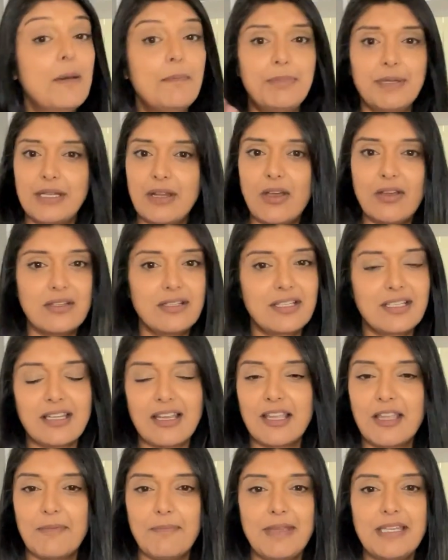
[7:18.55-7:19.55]
Bananas,
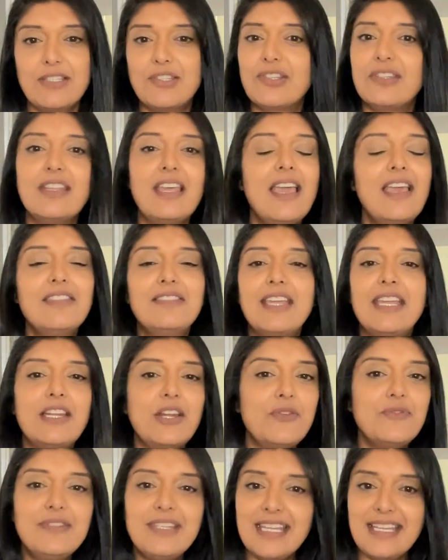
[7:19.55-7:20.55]
like I mentioned, they
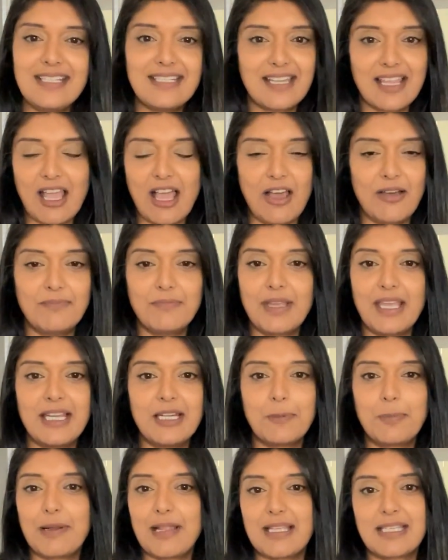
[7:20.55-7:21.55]
don't need to come
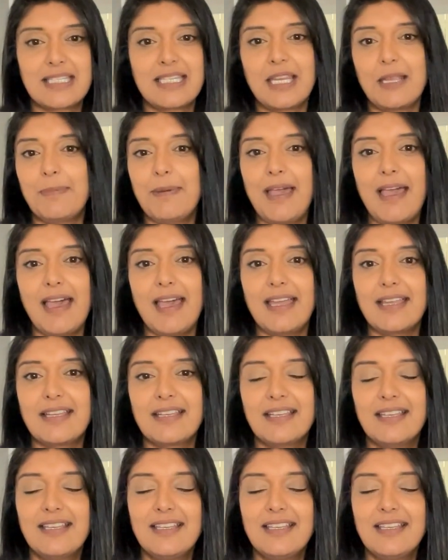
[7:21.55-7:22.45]
in a plastic bag.